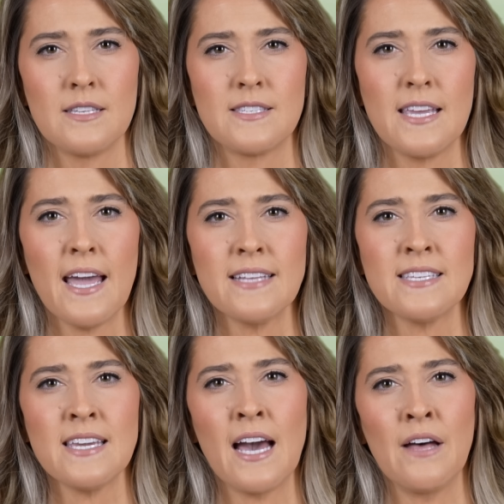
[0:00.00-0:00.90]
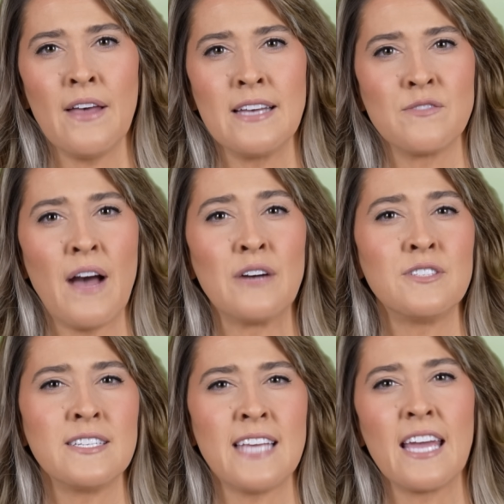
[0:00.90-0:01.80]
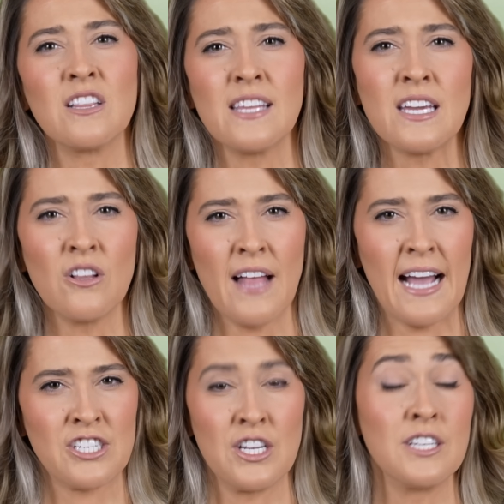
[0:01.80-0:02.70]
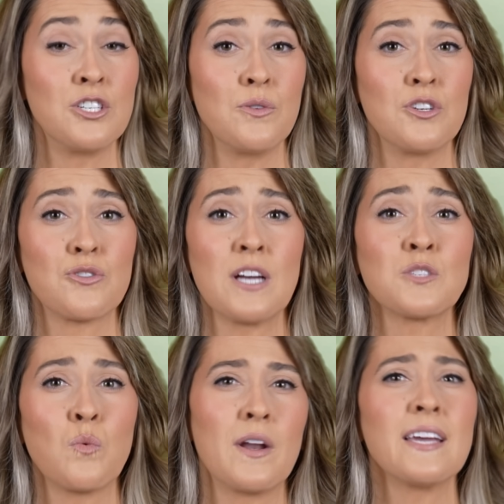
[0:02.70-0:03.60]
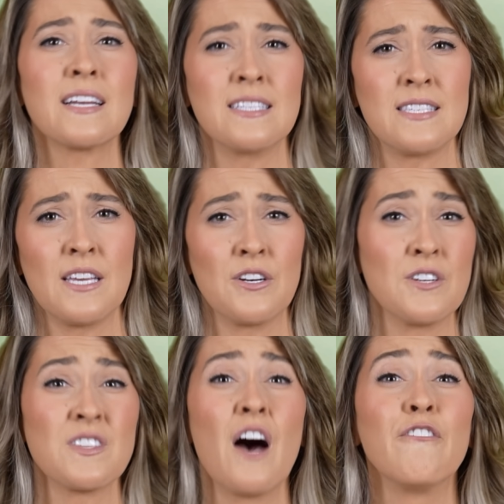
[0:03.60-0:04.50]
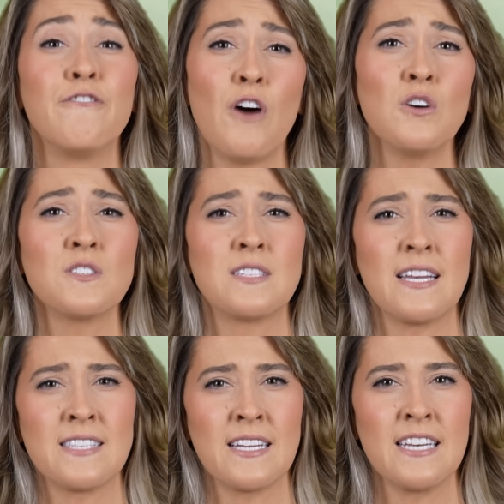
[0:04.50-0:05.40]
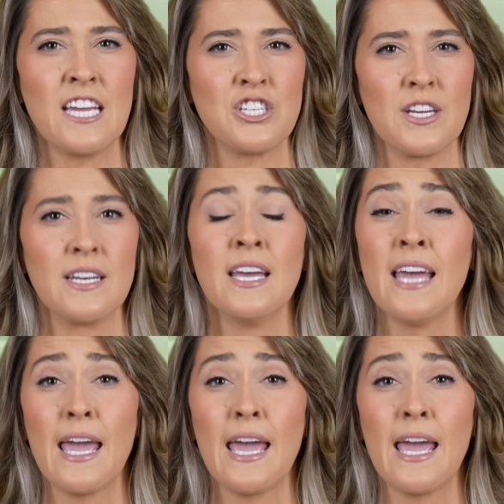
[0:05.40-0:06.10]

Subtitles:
CATL has vowed to take legal action to address what it considers a false designation,